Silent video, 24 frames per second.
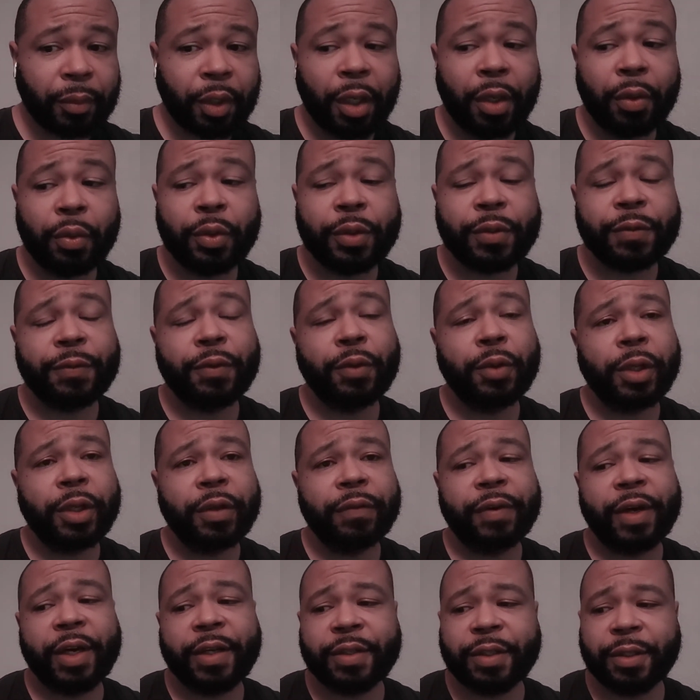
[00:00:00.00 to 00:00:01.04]
he was fully
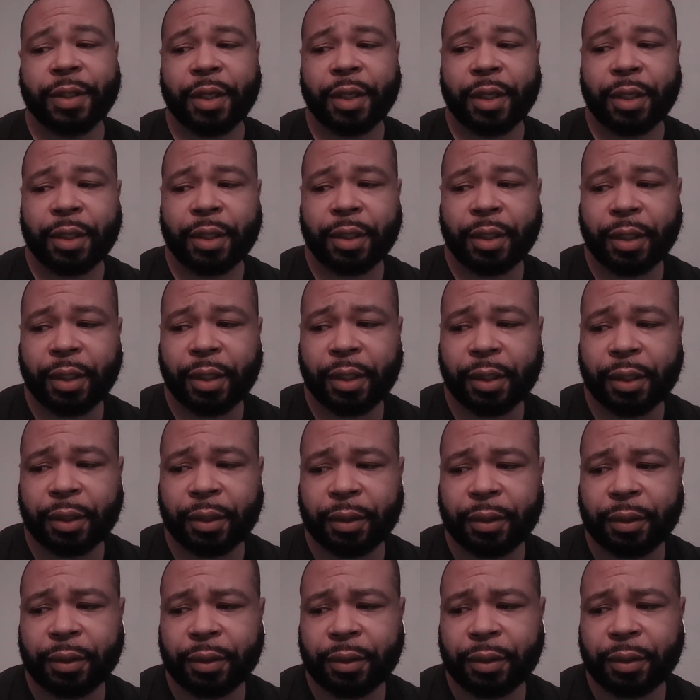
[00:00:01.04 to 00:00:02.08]
vaccinated,
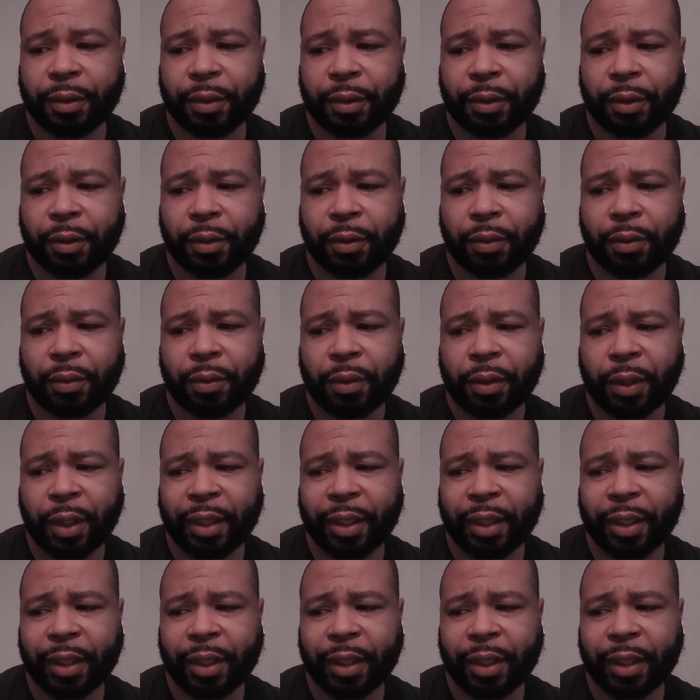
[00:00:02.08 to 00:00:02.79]
and you know,